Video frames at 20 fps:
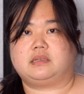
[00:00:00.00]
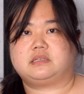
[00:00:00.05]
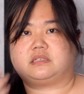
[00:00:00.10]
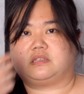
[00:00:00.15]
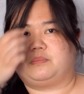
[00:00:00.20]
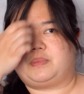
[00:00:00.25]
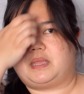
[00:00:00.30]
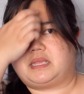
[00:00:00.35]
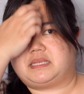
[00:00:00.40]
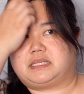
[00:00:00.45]

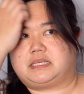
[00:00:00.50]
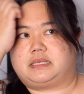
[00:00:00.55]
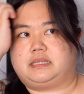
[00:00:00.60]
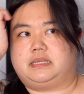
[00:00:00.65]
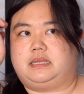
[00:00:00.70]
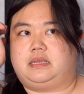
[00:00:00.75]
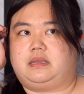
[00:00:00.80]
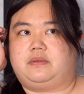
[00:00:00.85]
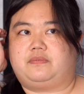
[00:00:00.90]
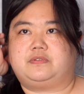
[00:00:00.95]
So
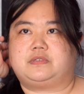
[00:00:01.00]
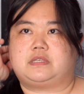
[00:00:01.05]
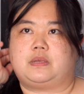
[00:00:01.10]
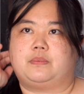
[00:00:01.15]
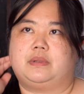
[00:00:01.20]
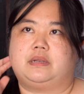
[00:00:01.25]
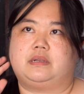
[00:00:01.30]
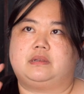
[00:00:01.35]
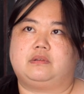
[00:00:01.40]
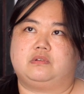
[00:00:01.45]
basically, if
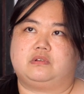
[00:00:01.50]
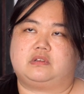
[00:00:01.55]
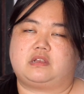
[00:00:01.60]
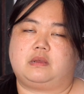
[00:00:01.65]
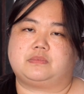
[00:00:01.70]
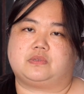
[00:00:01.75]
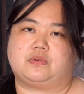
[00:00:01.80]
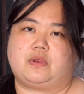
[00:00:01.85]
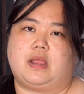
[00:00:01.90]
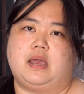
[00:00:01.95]
someone
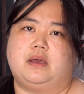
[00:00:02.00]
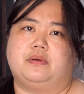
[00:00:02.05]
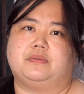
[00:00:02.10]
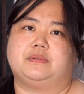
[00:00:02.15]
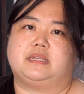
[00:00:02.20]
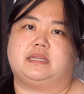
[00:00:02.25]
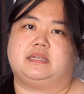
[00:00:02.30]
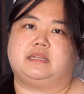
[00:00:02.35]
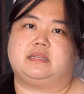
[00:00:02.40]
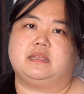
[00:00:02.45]
comes
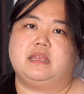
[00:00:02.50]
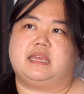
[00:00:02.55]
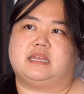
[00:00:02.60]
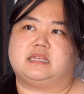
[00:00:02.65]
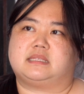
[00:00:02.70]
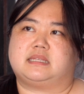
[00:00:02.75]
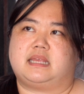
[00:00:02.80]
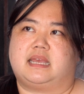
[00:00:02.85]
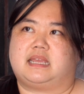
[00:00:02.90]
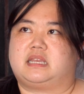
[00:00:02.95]
around and
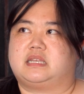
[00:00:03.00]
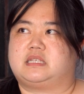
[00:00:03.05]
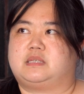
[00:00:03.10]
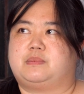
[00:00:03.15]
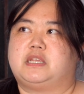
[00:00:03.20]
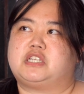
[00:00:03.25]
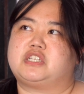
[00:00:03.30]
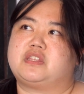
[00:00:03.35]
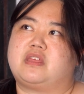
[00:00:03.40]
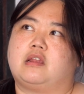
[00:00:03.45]
is like a
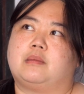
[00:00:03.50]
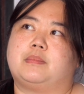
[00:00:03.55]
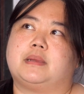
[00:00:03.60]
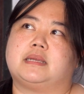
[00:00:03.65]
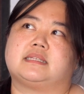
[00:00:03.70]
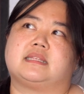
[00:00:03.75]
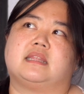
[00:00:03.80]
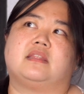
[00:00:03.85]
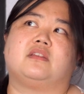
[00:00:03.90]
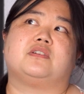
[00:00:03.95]
speech
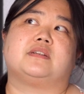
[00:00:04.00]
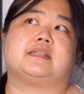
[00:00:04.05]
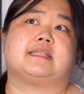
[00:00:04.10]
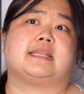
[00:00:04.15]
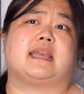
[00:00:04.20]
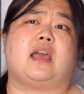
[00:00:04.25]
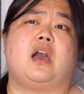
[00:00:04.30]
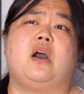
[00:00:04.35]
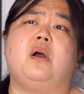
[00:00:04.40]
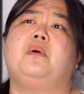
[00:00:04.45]
therapist and they're just
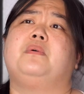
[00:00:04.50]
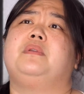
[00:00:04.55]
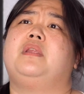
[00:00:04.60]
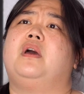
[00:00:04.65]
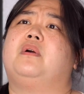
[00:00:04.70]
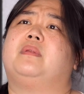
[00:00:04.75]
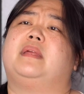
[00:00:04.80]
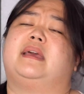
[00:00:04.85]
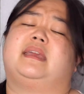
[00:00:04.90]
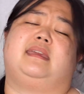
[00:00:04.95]
like, oh
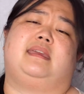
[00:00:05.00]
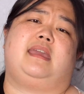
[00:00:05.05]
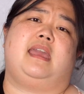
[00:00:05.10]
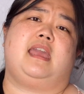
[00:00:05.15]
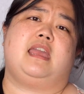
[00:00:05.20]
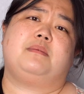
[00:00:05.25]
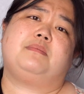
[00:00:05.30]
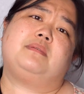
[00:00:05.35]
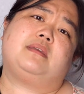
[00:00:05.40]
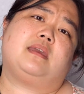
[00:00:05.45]
no, like
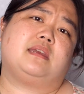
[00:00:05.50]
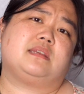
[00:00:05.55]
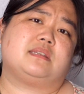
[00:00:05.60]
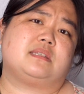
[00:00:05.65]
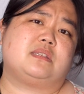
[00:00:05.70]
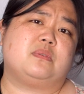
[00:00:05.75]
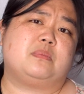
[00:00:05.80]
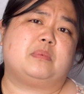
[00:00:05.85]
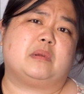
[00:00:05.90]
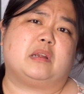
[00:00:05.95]
ABA is
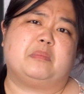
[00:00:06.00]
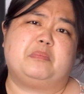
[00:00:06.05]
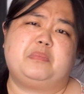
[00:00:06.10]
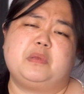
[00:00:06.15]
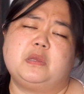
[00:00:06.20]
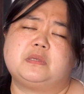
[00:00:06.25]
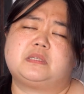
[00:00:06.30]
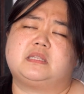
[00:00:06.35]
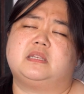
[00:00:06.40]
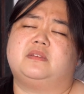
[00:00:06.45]
super
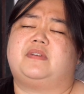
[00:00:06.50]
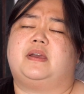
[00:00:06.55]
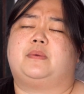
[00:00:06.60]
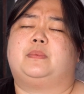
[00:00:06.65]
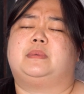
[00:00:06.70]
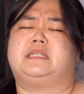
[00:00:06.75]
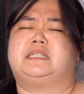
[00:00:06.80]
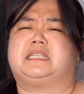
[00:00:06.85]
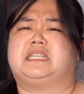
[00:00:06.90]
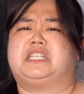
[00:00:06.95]
abusive, I
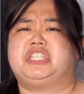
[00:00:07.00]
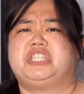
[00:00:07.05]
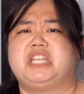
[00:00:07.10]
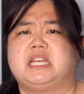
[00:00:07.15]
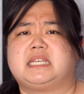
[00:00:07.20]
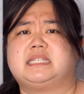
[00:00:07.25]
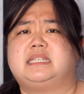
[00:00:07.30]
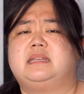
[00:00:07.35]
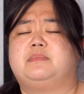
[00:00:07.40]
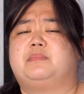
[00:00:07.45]
wouldn't
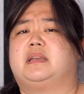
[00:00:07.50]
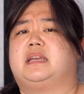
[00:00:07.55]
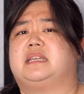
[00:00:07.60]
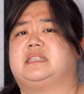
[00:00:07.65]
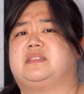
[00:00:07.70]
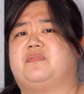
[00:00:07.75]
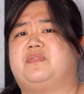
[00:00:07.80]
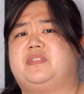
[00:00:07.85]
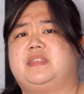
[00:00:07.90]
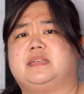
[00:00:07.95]
suggest it
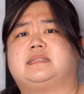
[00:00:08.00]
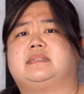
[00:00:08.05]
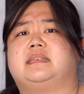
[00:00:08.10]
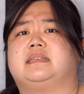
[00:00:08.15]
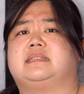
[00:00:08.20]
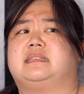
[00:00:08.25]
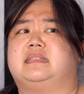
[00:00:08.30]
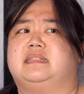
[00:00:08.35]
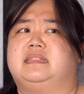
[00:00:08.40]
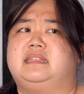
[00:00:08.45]
because of this,
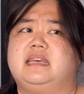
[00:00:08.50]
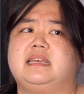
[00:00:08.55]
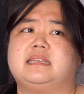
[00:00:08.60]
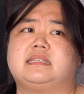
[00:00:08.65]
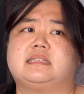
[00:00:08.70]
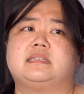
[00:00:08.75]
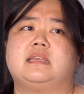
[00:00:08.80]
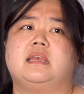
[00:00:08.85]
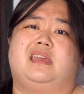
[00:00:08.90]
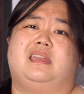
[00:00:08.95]
this, and
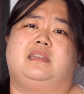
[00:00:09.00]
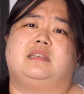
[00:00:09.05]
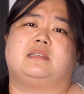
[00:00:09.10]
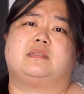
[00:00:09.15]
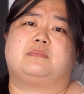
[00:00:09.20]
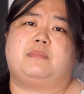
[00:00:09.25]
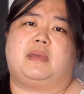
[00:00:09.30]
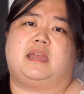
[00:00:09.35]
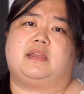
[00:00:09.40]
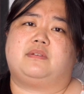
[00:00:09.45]
this, it
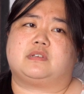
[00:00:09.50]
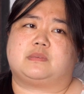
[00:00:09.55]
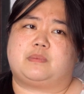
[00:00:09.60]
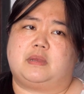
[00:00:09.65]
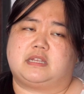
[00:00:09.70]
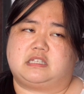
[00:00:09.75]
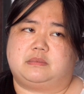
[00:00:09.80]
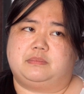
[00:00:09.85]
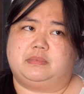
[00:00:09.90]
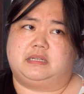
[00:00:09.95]
is my
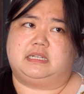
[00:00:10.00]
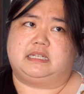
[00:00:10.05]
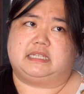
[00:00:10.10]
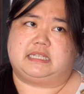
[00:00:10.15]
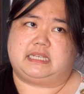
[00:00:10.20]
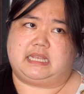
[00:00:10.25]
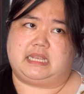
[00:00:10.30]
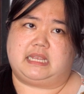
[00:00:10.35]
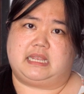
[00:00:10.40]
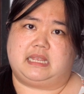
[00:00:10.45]

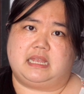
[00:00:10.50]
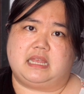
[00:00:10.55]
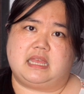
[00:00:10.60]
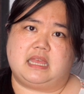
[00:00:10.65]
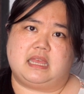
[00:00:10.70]
responsibility,